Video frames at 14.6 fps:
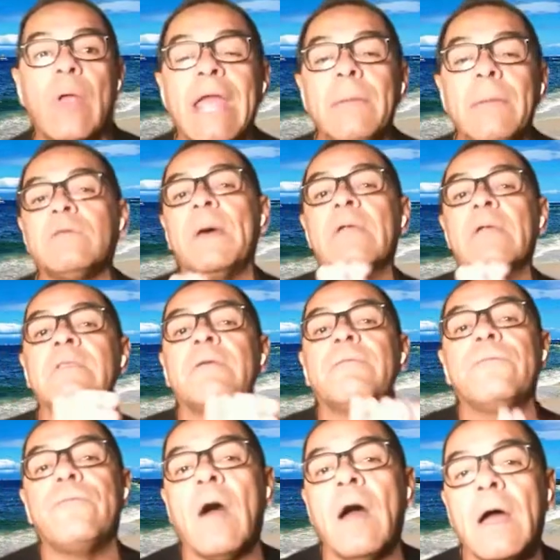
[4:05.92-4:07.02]
able to better
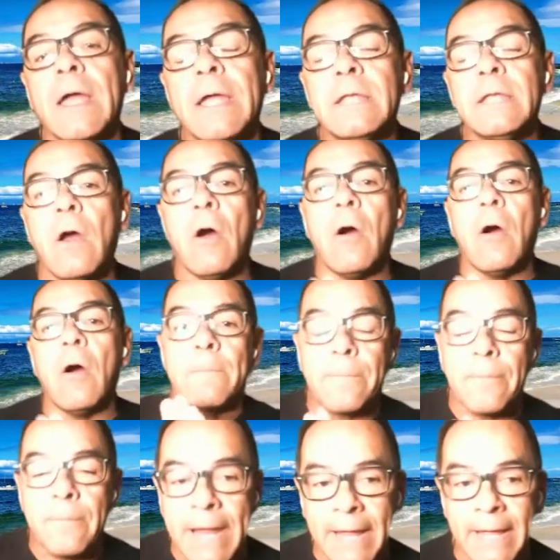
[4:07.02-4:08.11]
define our
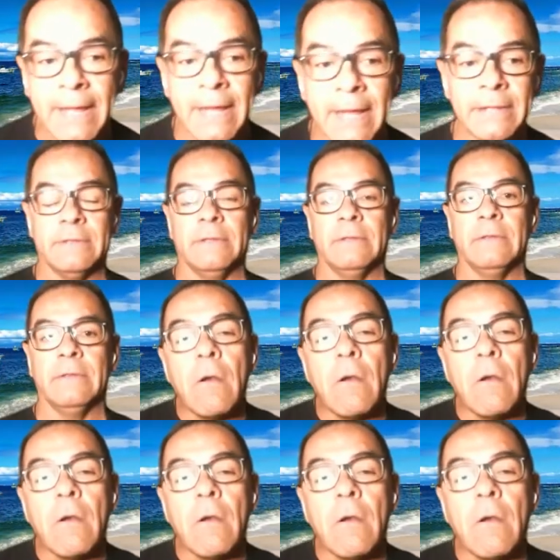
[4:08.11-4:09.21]
brand.
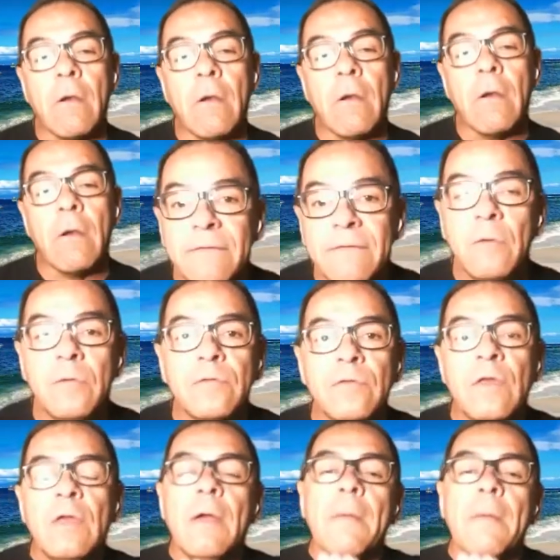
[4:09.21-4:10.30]
For me,
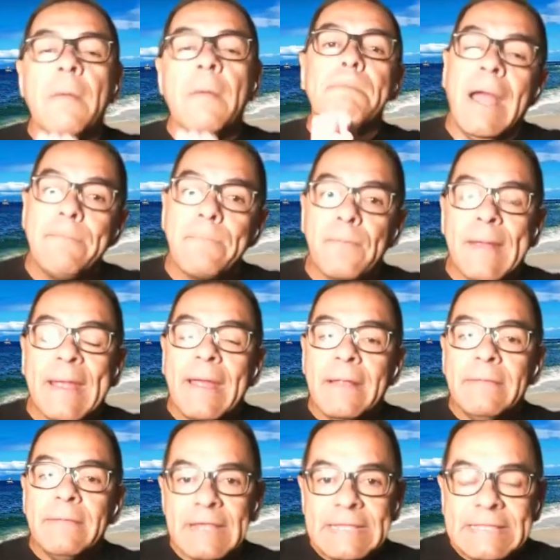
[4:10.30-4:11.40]
folks, my
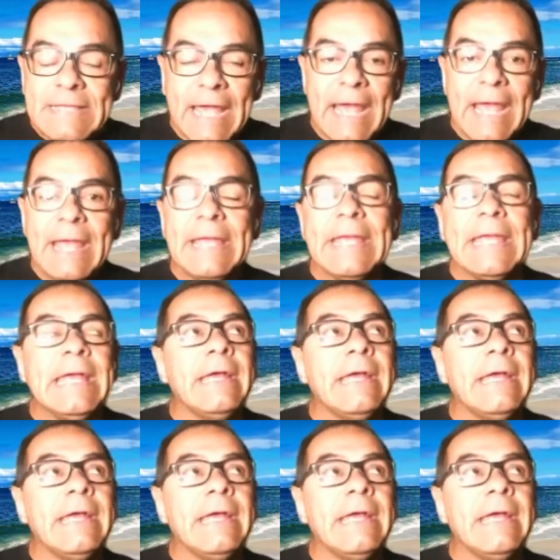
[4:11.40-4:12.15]
brand today